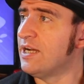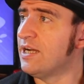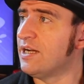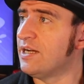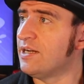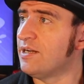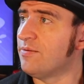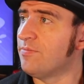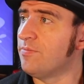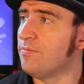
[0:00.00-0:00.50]

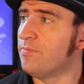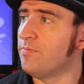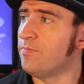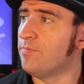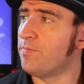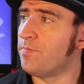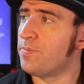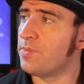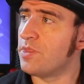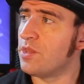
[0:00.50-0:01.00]

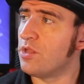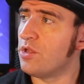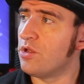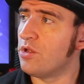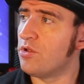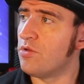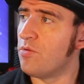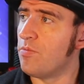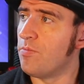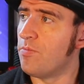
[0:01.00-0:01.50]

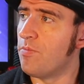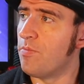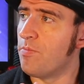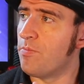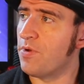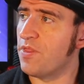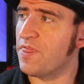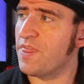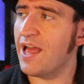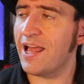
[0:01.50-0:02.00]

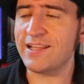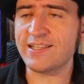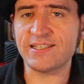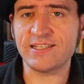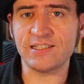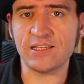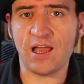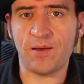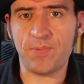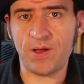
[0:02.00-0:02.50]
But
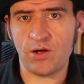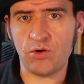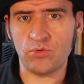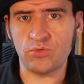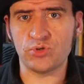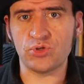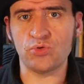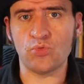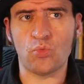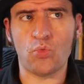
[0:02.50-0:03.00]
that's
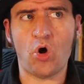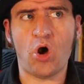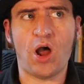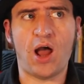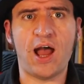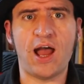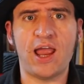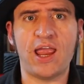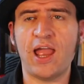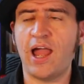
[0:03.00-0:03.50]
about
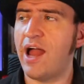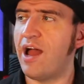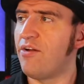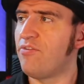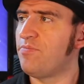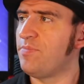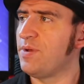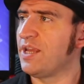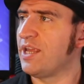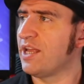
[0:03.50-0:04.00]
what I
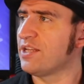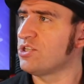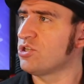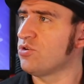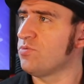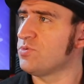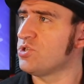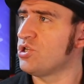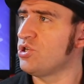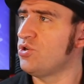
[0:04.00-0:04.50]
have been
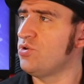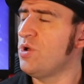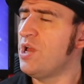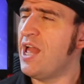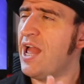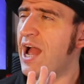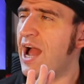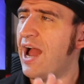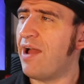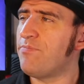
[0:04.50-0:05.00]
getting up to.
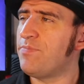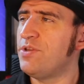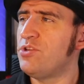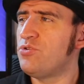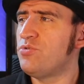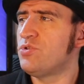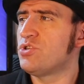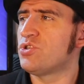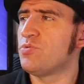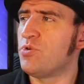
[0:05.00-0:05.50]
I have been
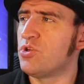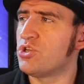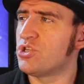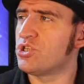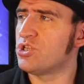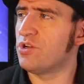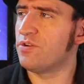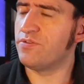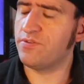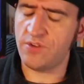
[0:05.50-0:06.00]
doing some other
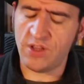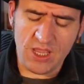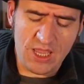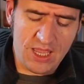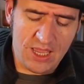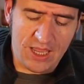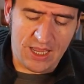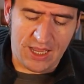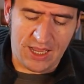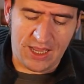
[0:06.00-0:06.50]
stuff.
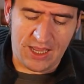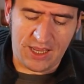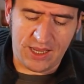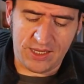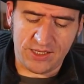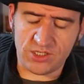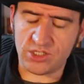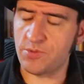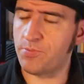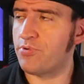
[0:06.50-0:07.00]

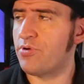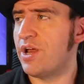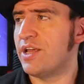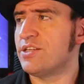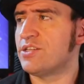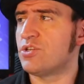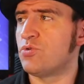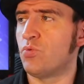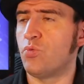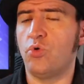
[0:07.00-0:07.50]
I
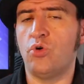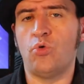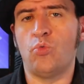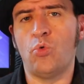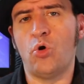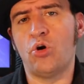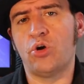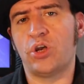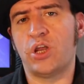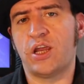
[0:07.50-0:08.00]
suppressed
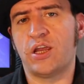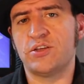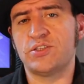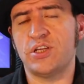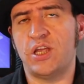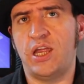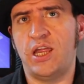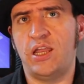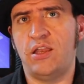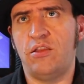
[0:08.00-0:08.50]

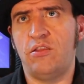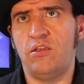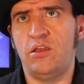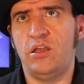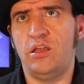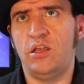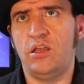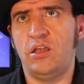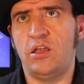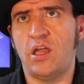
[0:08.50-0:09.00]
warnings in
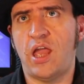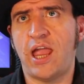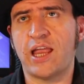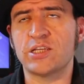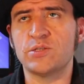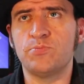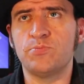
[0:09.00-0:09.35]
the